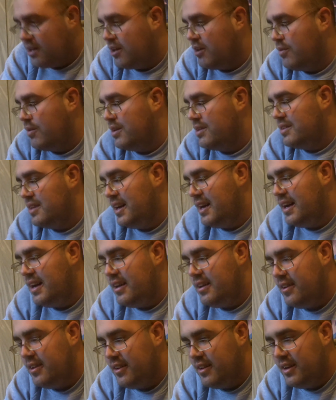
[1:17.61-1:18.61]
Oh,
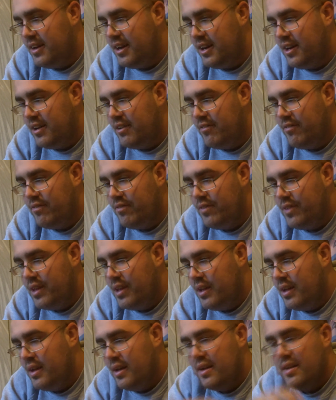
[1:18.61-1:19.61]
that, uh,
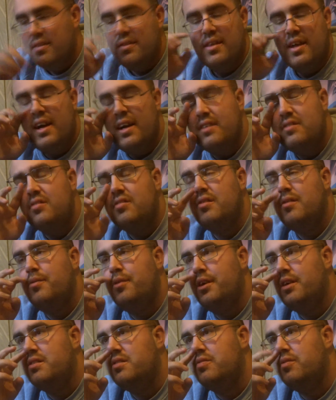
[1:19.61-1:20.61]
that's the
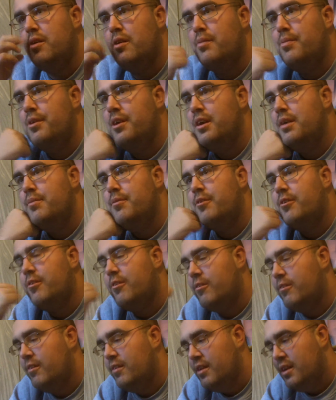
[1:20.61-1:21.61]
place where
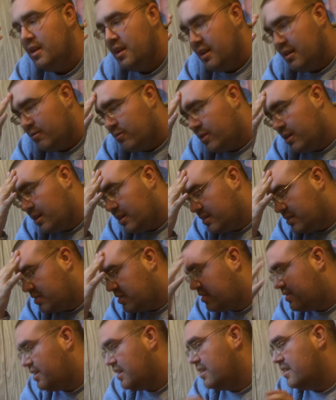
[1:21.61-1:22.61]
people, where
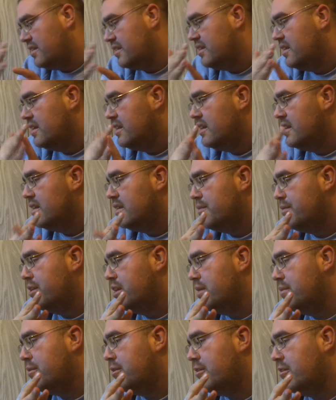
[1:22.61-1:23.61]
it's,
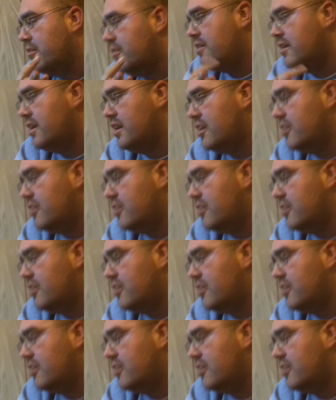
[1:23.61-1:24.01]
people